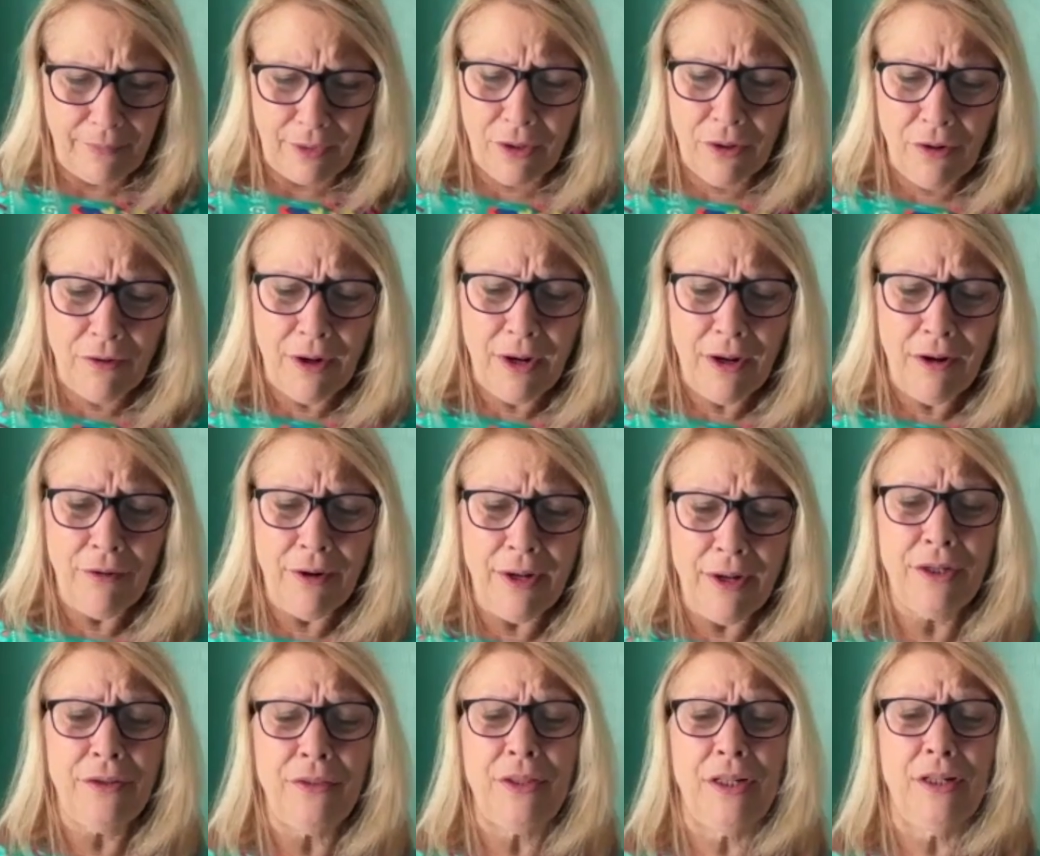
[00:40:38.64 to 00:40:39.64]
or
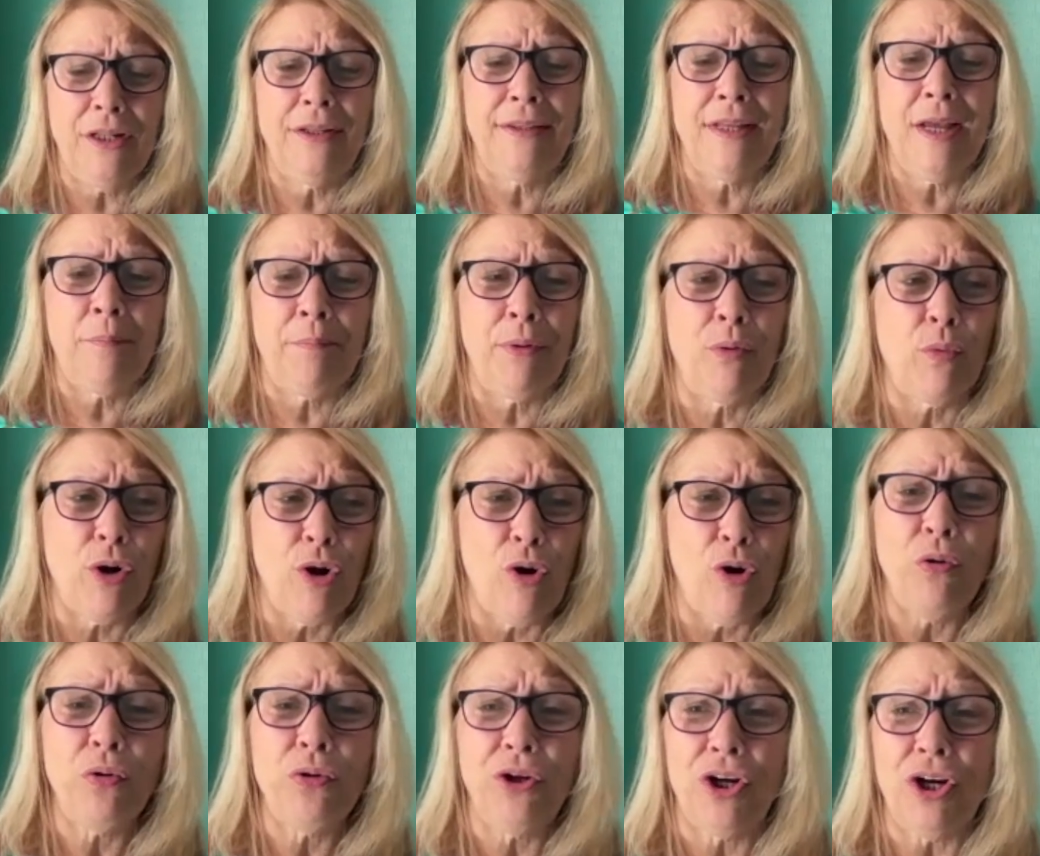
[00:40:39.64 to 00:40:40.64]
anything like that, but we're
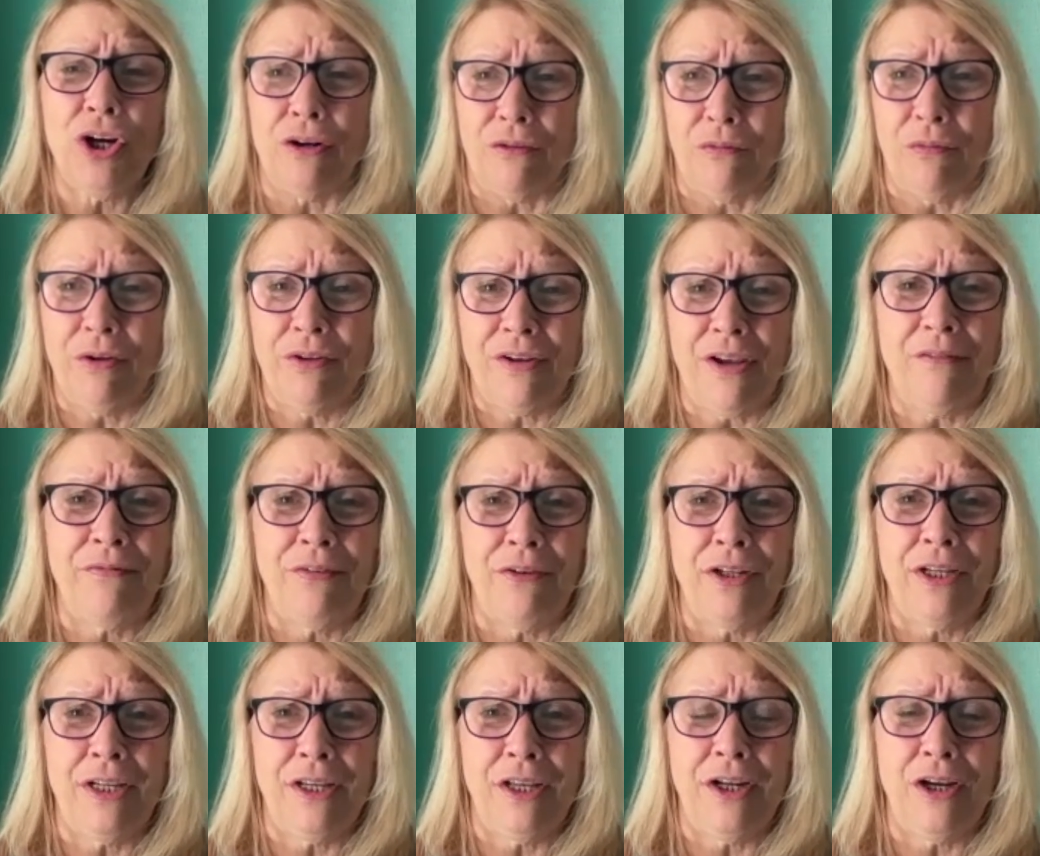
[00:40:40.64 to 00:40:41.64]
older. We're
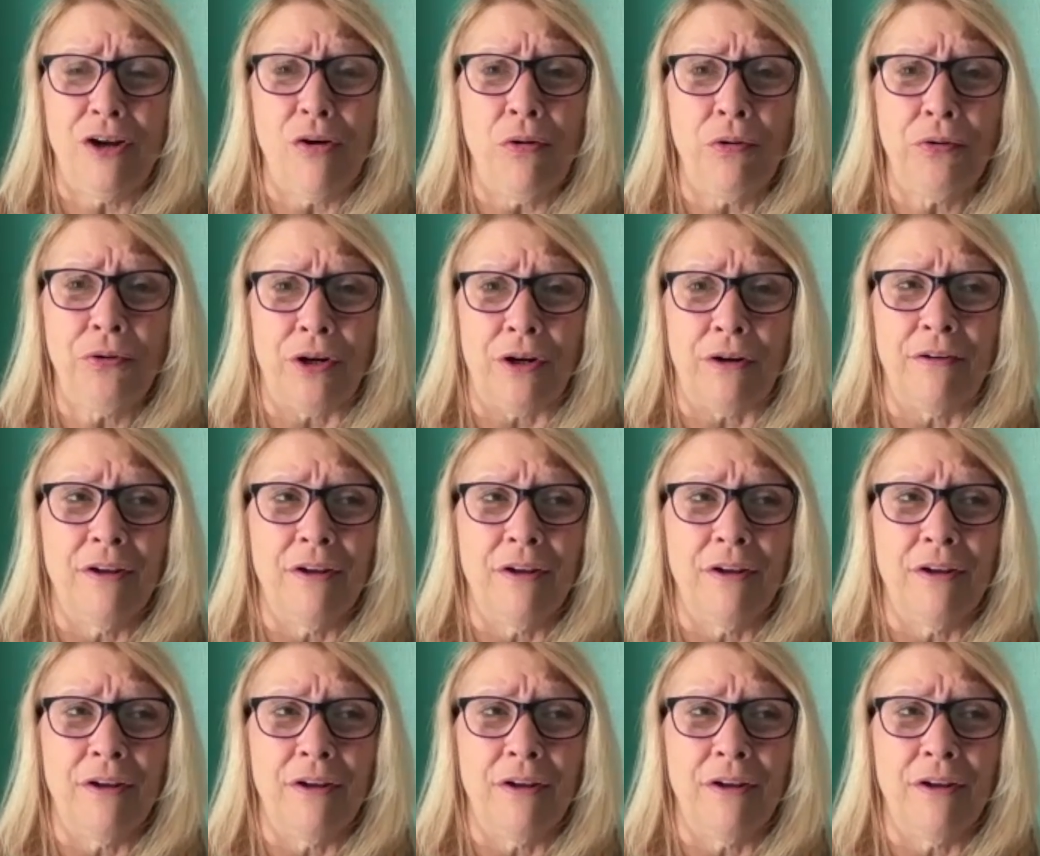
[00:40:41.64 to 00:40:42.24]
definitely getting older.